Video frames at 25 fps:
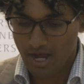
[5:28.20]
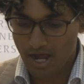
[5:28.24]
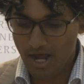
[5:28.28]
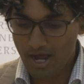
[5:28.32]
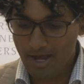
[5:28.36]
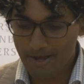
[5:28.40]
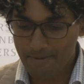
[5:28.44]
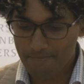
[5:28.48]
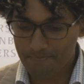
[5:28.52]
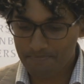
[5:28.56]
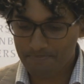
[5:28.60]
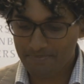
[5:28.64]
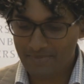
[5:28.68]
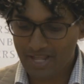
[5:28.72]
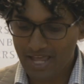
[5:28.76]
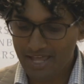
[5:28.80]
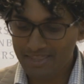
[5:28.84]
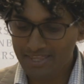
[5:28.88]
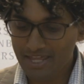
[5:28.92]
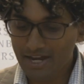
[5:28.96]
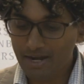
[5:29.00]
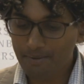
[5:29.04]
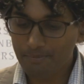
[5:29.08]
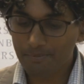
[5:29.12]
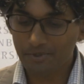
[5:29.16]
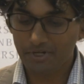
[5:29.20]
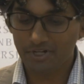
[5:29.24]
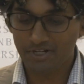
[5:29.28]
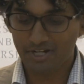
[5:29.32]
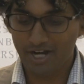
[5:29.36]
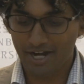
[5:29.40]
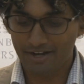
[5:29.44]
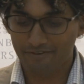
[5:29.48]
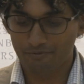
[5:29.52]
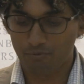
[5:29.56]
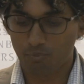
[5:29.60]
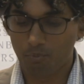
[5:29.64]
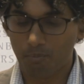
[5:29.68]
And then I'm going to
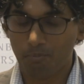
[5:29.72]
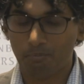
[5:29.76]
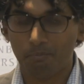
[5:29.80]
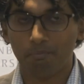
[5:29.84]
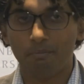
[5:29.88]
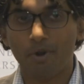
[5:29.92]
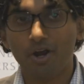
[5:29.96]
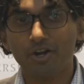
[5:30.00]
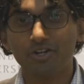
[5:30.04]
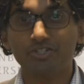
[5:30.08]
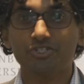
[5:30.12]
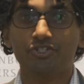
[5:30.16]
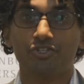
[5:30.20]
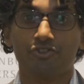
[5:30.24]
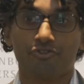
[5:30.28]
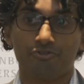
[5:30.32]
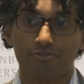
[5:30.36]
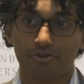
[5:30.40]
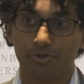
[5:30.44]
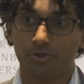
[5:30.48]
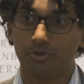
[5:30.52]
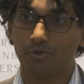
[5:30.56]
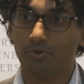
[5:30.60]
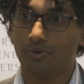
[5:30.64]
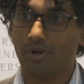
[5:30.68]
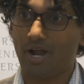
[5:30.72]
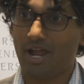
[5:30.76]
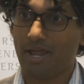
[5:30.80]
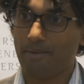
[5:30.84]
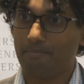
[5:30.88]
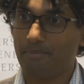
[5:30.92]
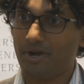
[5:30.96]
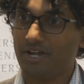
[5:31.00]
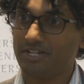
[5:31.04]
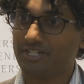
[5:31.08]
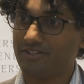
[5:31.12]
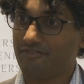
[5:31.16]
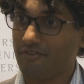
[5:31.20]
kind of march through a
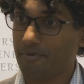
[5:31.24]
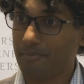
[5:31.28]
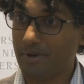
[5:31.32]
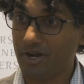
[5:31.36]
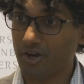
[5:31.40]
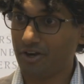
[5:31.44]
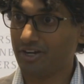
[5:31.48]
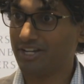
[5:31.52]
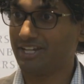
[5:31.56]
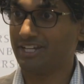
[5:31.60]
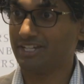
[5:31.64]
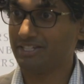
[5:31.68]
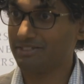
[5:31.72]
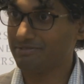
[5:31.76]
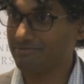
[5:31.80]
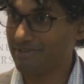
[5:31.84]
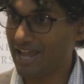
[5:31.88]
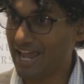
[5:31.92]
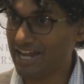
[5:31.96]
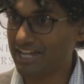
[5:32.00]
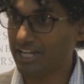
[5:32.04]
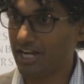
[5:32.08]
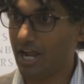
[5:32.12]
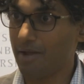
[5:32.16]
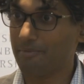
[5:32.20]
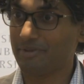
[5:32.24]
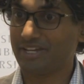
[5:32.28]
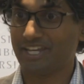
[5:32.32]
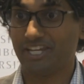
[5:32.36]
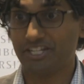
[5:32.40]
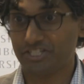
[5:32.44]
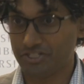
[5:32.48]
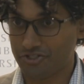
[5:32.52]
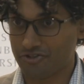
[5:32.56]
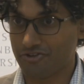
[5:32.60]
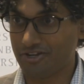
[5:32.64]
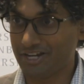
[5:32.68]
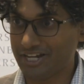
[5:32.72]
bunch of American economic
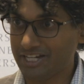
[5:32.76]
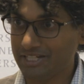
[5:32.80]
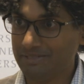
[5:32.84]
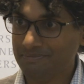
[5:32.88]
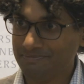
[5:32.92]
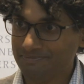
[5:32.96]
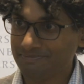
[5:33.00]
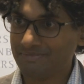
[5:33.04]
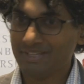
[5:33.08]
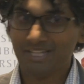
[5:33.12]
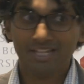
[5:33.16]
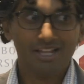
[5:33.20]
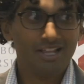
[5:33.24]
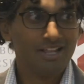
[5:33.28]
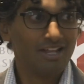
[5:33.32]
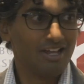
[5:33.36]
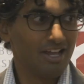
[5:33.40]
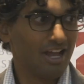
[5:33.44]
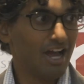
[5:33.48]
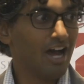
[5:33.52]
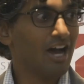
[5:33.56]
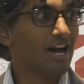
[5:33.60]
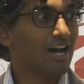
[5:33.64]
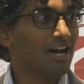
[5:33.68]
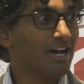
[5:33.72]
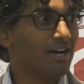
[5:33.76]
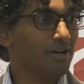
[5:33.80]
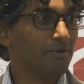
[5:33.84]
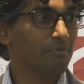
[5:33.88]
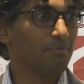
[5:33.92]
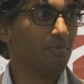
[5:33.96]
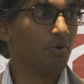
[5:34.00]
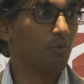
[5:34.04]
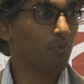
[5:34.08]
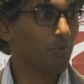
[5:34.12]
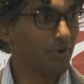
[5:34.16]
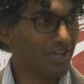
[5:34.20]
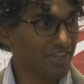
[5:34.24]
history
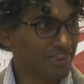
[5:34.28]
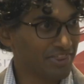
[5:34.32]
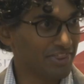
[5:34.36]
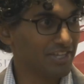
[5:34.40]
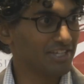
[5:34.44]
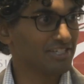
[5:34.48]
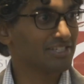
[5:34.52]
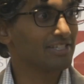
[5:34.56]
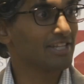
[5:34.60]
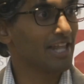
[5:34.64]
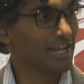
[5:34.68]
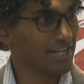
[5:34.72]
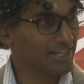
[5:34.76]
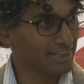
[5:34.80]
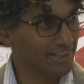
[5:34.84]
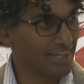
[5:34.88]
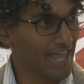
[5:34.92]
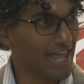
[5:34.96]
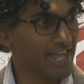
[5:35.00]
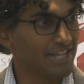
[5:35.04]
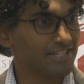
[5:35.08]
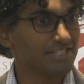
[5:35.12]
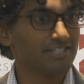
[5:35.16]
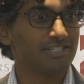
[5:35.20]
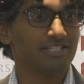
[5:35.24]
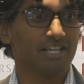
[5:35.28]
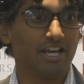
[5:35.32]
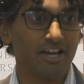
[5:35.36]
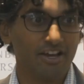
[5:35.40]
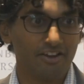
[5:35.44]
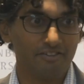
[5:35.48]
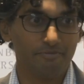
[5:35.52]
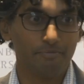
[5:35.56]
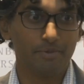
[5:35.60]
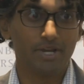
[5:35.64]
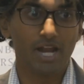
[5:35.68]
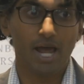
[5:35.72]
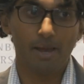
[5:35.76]
with this like lens
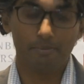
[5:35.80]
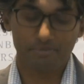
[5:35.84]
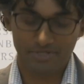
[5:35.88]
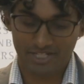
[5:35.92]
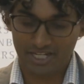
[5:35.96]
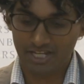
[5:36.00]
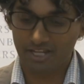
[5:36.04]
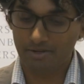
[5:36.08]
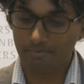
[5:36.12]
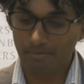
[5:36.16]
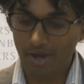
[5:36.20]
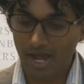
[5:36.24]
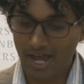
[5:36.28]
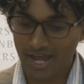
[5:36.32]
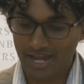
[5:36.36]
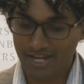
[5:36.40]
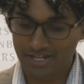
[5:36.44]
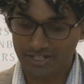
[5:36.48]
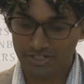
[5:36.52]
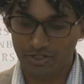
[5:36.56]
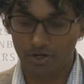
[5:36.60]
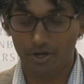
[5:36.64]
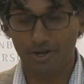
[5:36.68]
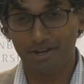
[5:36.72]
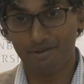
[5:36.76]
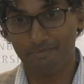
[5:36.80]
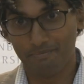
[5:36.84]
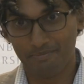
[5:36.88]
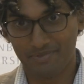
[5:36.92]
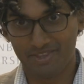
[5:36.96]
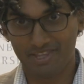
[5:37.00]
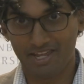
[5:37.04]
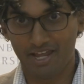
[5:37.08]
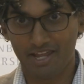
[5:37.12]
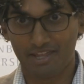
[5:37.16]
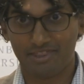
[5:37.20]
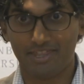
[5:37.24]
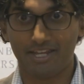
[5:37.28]
of monopsony in mind. So
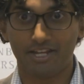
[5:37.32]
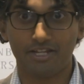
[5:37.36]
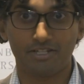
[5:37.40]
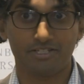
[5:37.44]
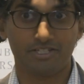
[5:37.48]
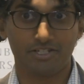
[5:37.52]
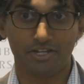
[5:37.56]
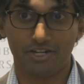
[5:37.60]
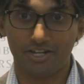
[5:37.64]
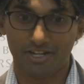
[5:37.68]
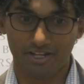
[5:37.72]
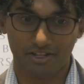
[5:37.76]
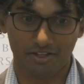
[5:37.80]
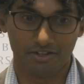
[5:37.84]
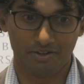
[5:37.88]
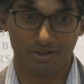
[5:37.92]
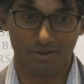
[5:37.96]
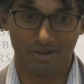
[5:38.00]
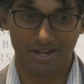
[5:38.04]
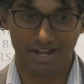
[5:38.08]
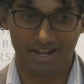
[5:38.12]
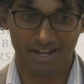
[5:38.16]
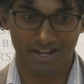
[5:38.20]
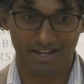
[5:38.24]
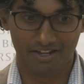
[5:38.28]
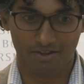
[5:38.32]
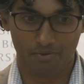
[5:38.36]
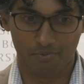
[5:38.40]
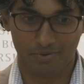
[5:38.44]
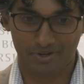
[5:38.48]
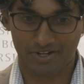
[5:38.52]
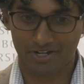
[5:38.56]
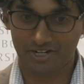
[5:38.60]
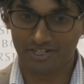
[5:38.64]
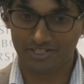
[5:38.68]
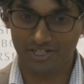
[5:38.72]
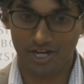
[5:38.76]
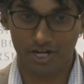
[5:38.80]
I think it's going to,
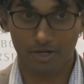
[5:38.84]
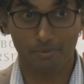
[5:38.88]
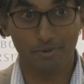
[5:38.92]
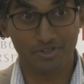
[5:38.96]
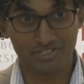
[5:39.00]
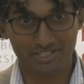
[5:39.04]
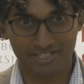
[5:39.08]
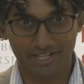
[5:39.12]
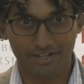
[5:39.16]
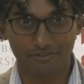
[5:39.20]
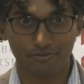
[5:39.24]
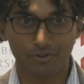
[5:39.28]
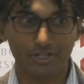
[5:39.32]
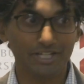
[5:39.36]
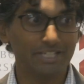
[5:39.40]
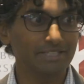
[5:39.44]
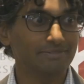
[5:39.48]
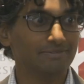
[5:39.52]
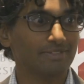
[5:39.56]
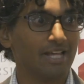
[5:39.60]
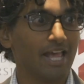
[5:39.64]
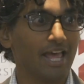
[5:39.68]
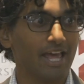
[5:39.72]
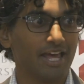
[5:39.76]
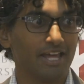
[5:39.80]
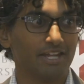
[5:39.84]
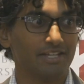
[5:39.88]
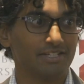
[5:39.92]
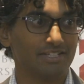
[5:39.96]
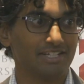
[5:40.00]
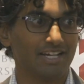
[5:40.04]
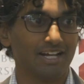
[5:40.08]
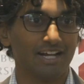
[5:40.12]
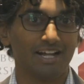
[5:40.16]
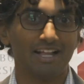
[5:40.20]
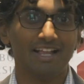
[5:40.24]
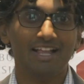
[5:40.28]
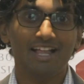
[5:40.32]
we're going to talk about slavery and
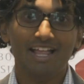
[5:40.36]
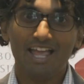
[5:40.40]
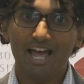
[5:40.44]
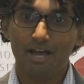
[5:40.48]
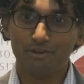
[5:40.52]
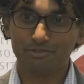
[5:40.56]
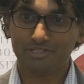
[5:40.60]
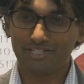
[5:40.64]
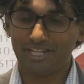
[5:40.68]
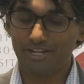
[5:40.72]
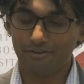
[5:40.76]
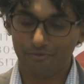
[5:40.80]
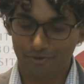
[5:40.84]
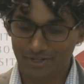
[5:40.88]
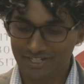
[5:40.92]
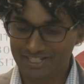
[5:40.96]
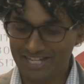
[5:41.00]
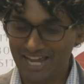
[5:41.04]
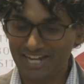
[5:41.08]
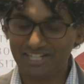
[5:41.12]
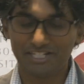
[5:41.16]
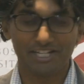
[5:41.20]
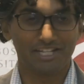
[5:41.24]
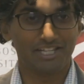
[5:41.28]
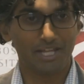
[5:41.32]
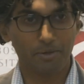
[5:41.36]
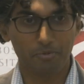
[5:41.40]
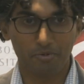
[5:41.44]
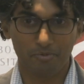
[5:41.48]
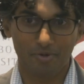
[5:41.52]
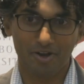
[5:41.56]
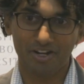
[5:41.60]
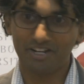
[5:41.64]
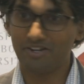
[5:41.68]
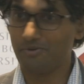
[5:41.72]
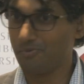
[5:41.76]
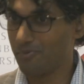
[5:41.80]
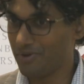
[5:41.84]
how slavery is actually a labor
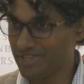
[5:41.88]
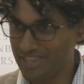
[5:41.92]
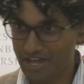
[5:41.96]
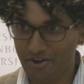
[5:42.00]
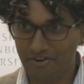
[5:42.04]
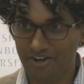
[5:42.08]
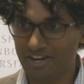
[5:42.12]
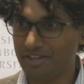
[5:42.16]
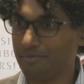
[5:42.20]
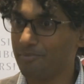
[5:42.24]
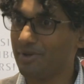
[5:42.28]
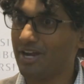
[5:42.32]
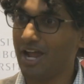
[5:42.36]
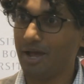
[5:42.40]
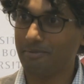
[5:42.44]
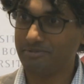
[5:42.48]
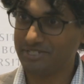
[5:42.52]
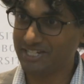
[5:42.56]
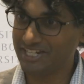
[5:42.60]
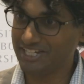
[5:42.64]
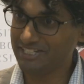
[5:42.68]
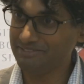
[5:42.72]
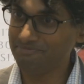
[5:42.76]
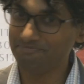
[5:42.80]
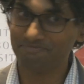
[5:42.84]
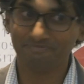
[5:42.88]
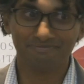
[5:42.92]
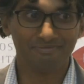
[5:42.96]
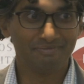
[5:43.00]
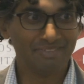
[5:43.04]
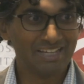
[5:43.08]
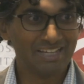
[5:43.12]
market without any monopsony.